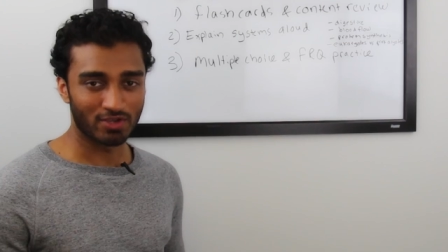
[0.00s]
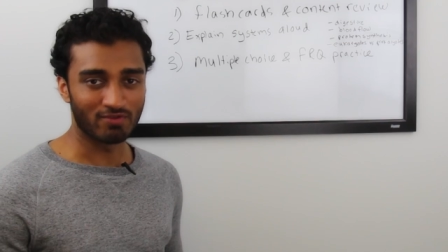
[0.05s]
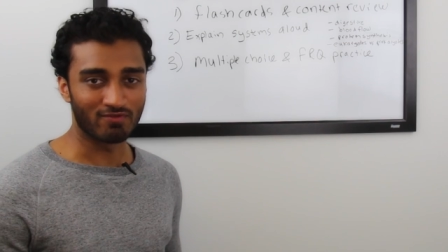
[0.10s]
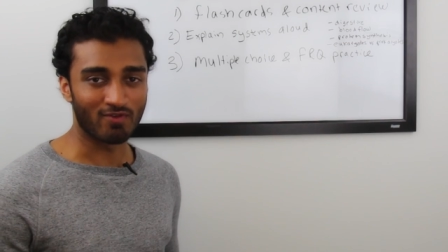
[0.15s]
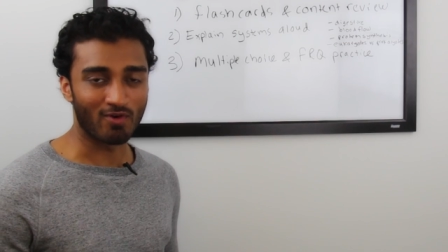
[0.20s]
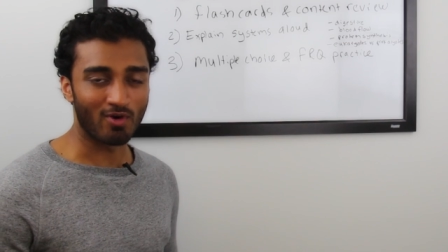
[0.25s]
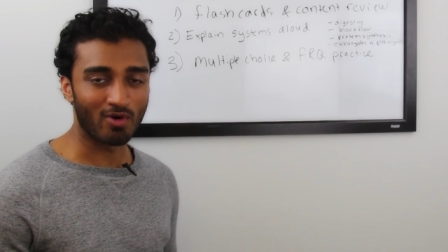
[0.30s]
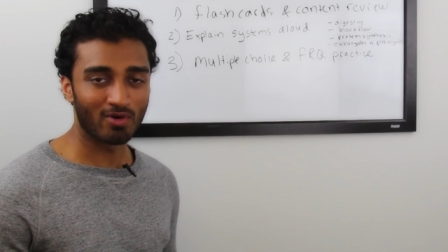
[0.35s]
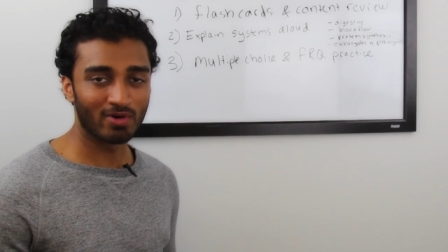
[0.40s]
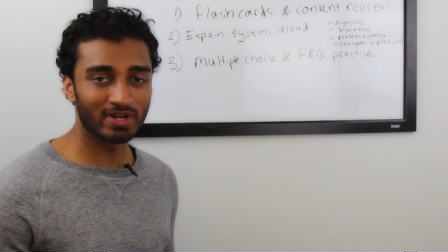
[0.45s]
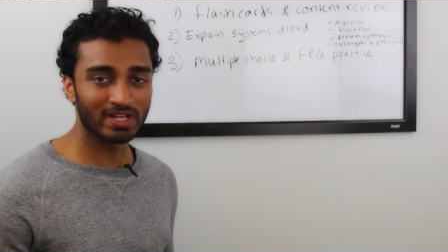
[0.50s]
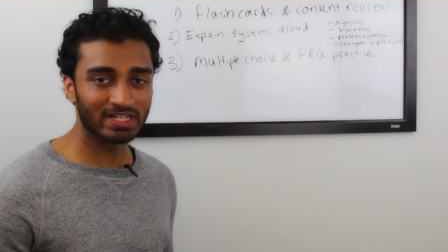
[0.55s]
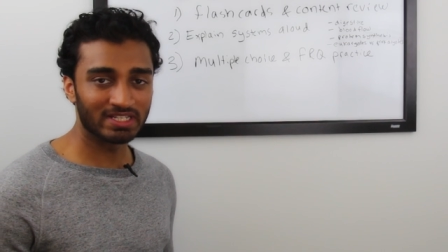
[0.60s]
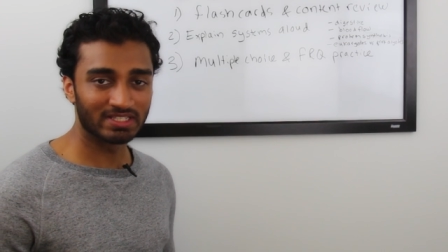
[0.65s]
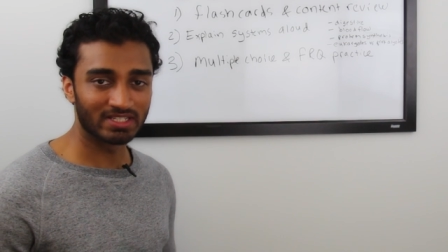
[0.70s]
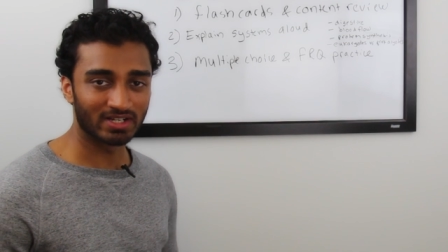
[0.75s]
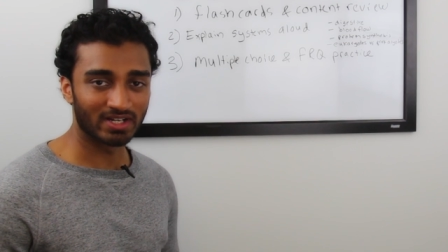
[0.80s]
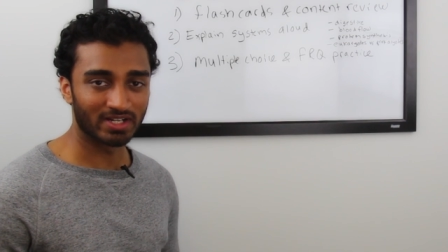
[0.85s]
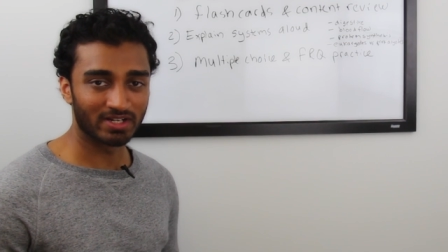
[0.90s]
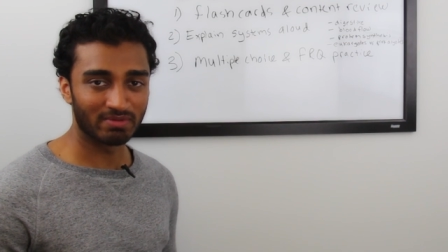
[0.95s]
You've already
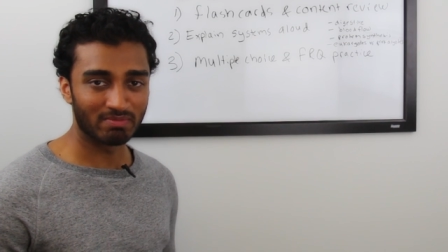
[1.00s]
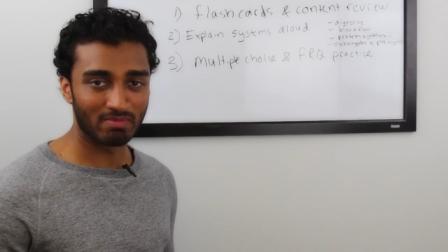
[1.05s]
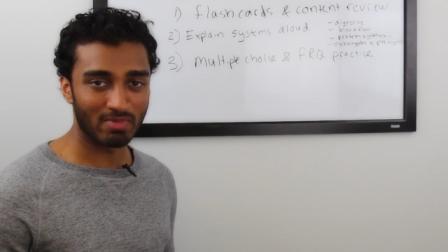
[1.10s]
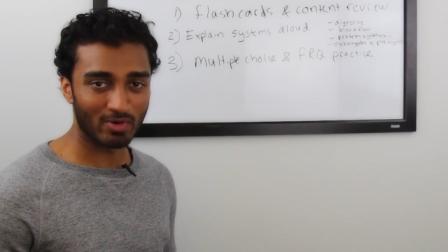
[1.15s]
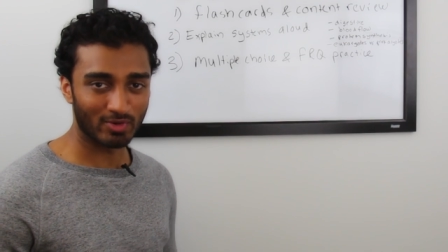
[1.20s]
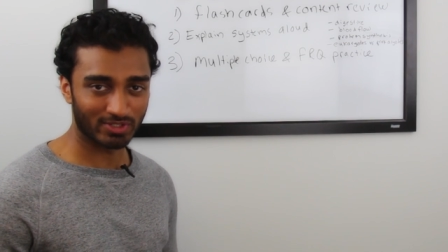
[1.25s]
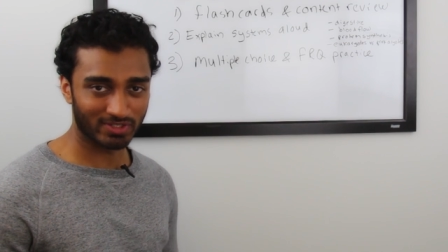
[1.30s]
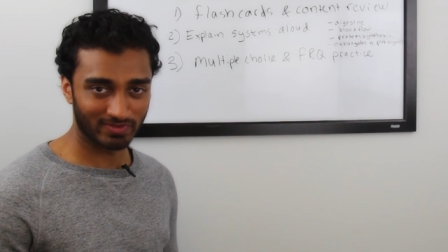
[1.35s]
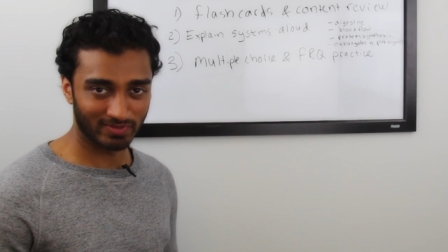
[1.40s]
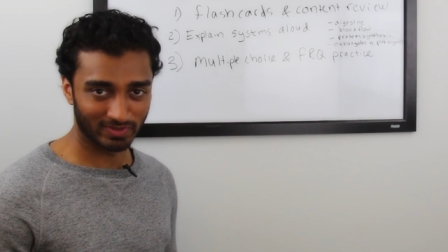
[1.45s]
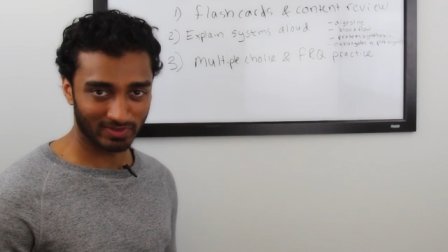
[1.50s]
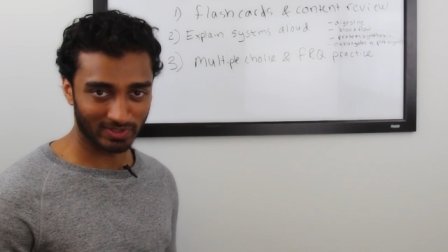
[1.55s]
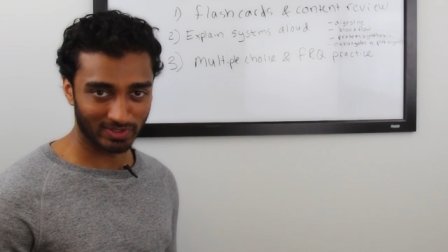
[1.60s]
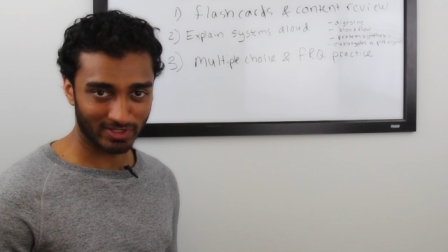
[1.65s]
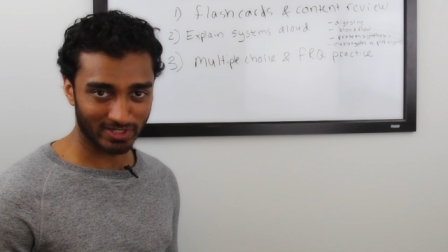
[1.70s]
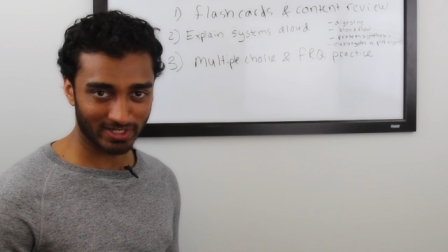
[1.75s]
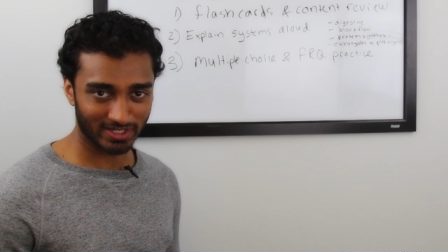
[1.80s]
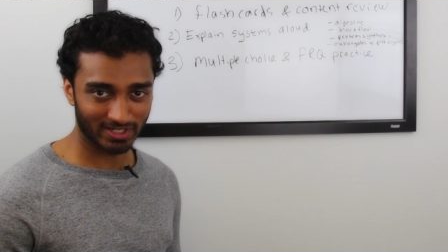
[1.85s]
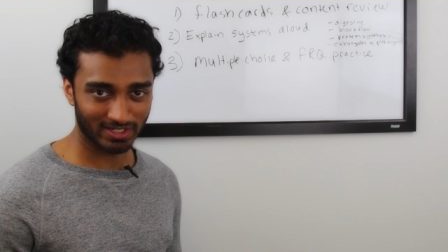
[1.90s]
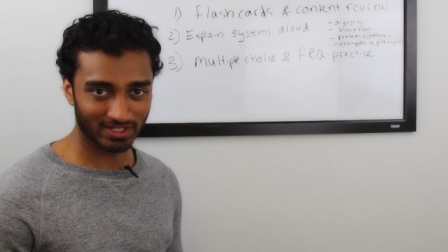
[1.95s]
done most of the
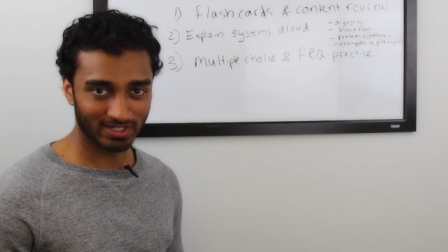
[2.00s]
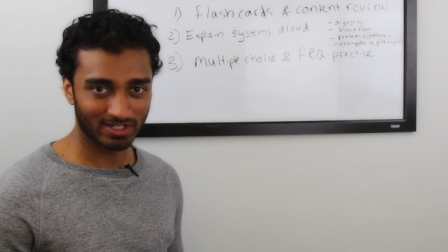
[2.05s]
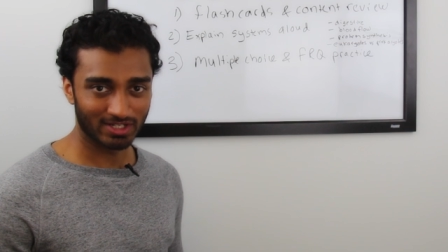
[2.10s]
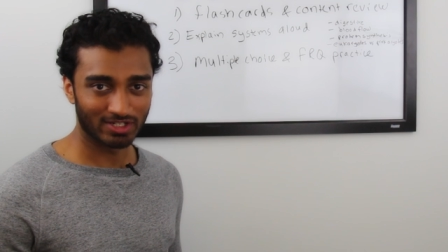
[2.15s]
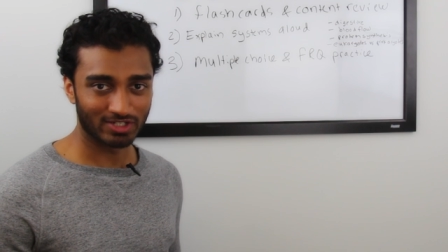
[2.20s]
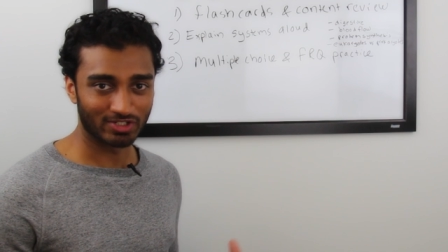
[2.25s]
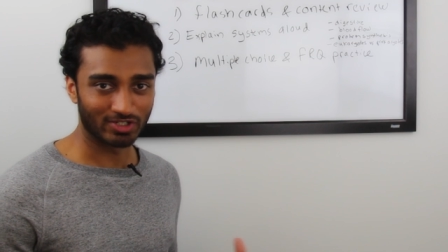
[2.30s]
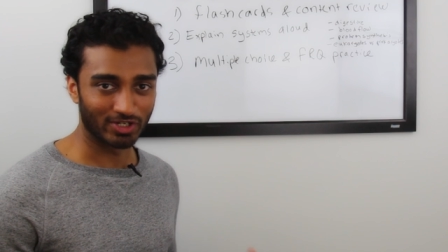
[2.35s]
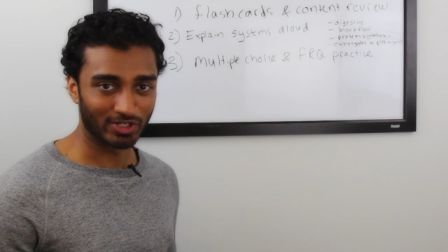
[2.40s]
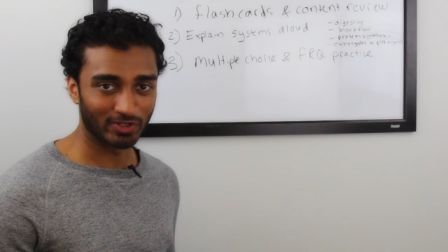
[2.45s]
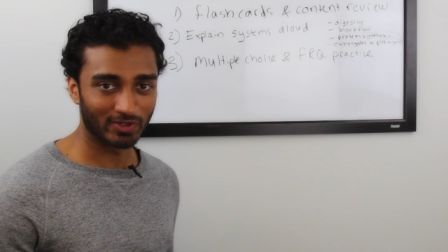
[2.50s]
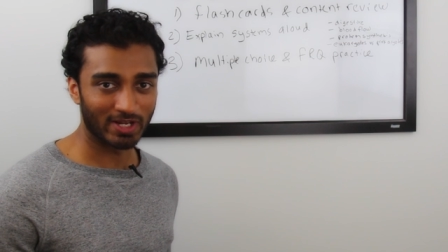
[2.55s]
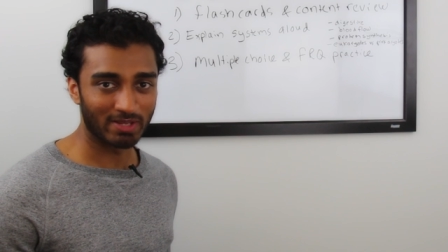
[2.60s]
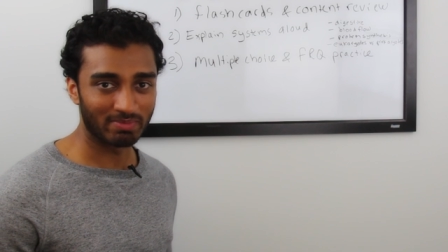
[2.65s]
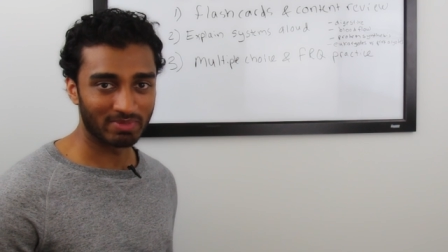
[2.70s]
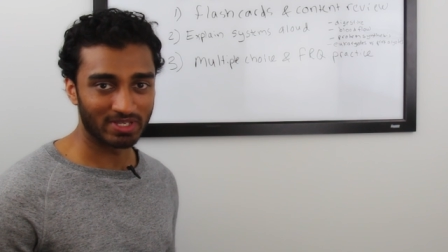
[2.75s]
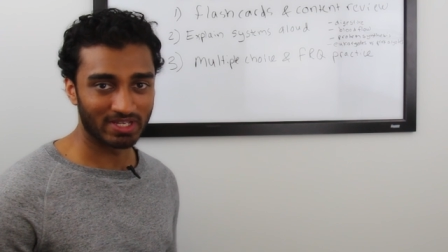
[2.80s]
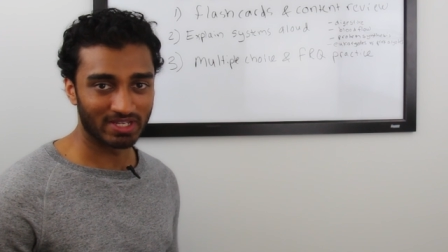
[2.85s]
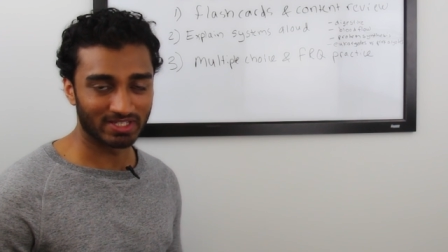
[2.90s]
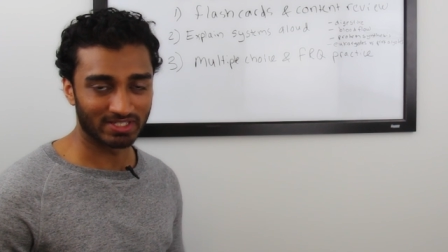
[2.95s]
learning during your
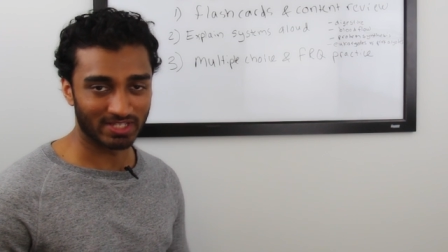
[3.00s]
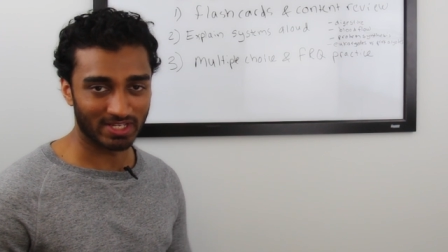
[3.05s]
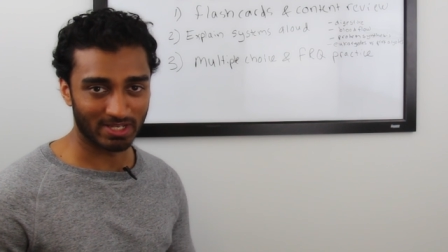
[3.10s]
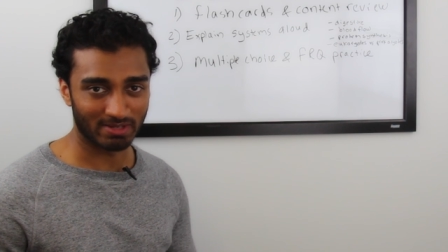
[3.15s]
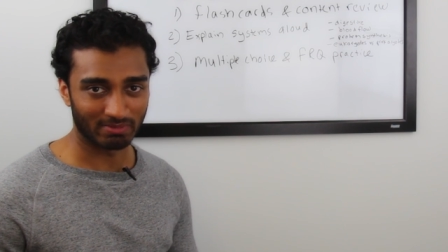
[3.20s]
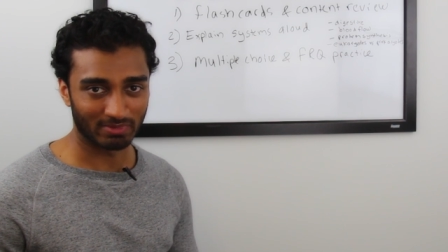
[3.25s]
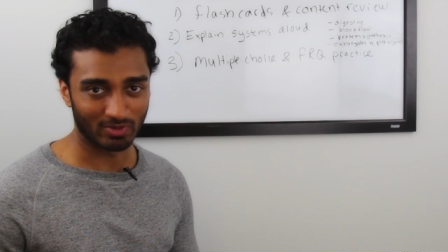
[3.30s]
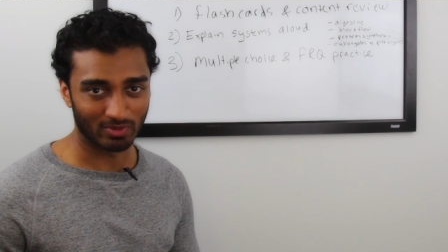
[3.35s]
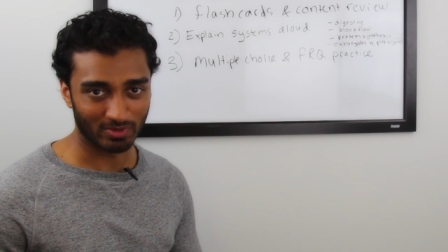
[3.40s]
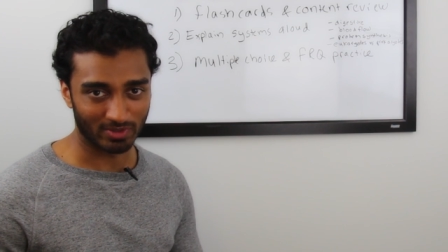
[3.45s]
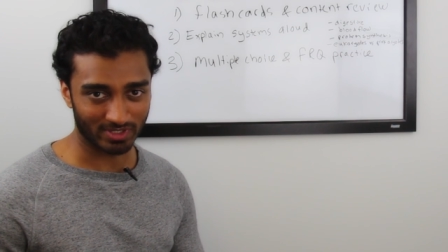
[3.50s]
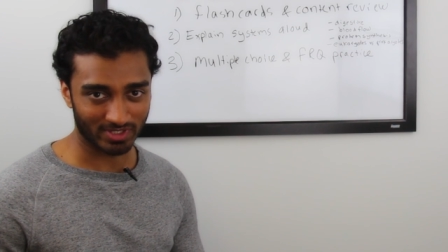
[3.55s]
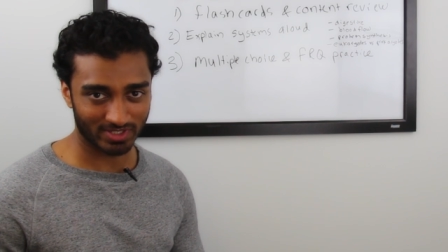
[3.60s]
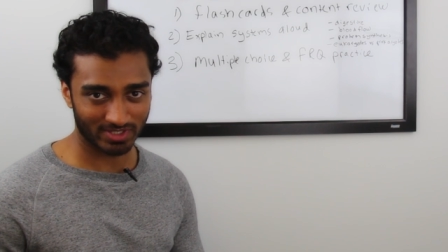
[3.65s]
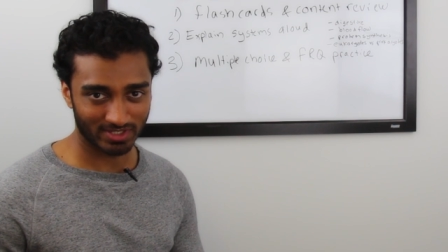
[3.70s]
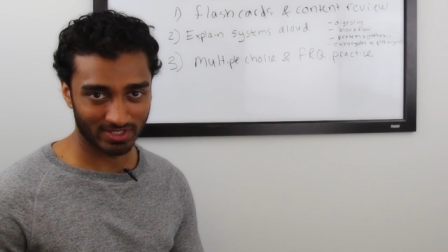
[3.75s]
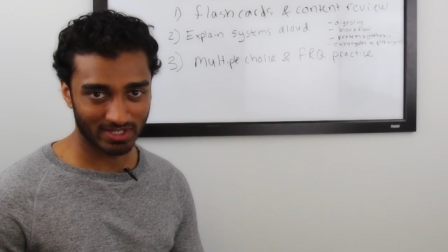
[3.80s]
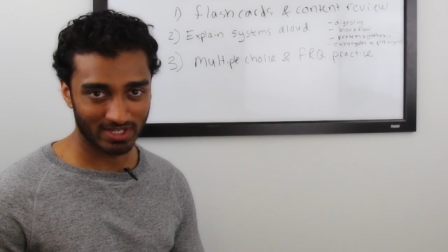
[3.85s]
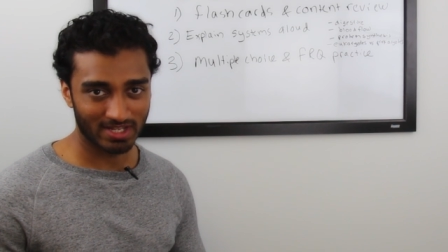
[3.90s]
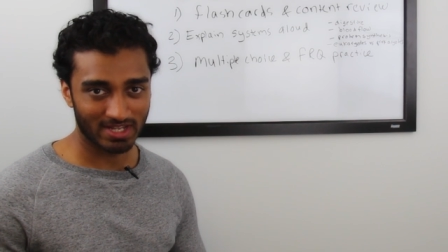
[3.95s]
AP exam
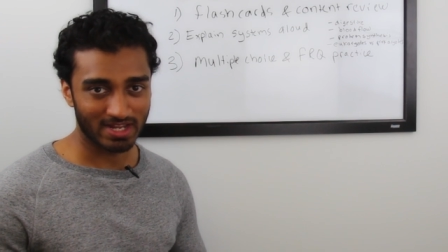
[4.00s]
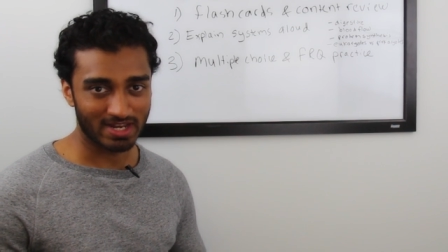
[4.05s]
course.